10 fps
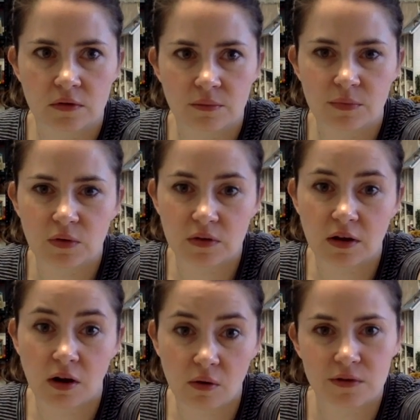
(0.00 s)
music
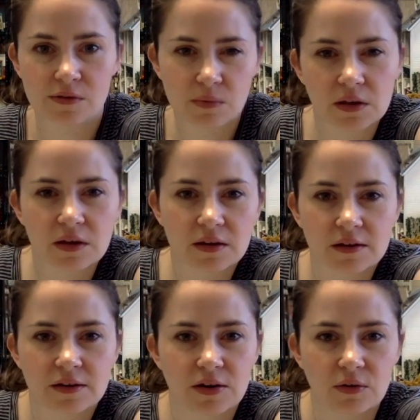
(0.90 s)
can always really,
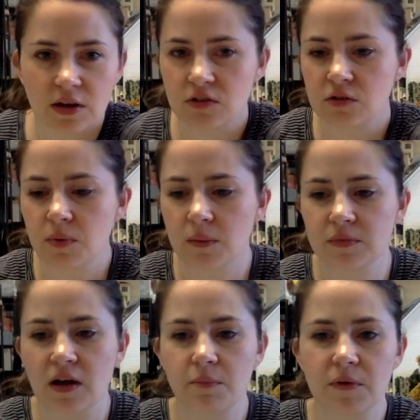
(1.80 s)
get you pumped
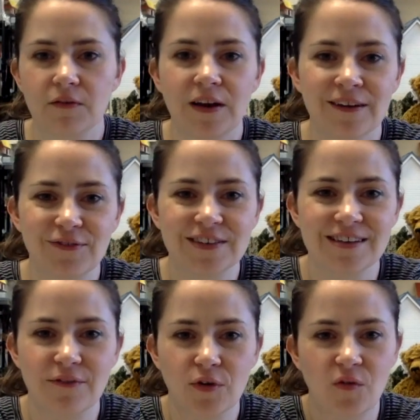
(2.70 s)
up, even if it's
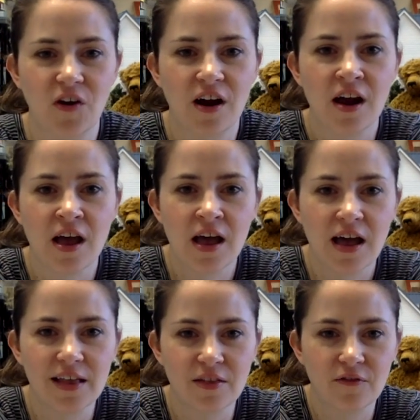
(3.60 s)
not for war.
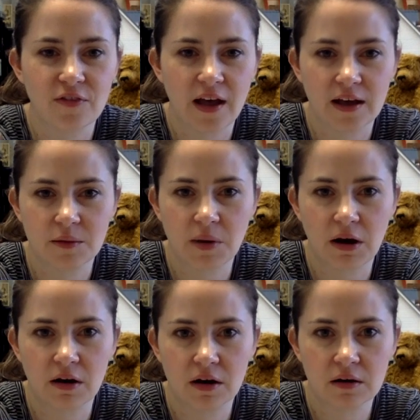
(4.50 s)
And the flag
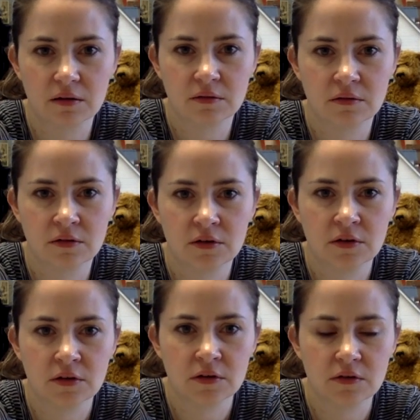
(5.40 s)
bearer.
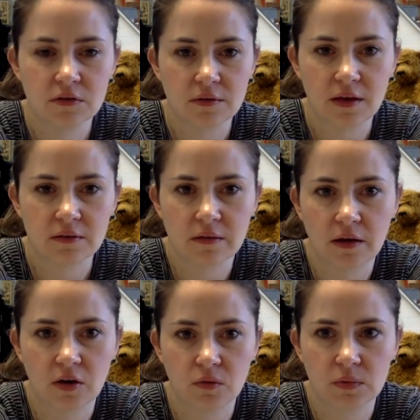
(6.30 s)
So that's
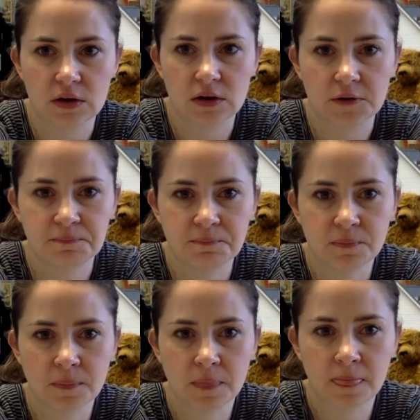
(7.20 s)
like a real
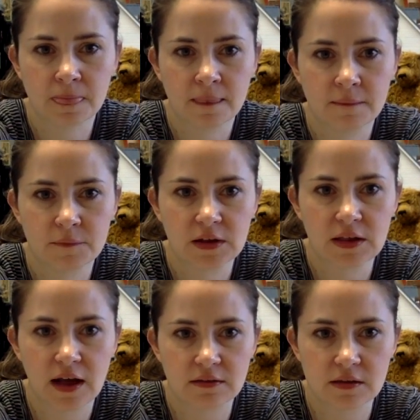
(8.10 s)

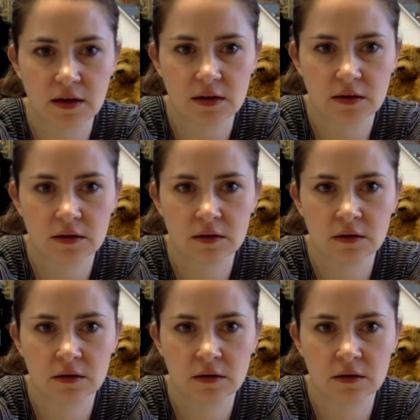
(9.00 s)
classic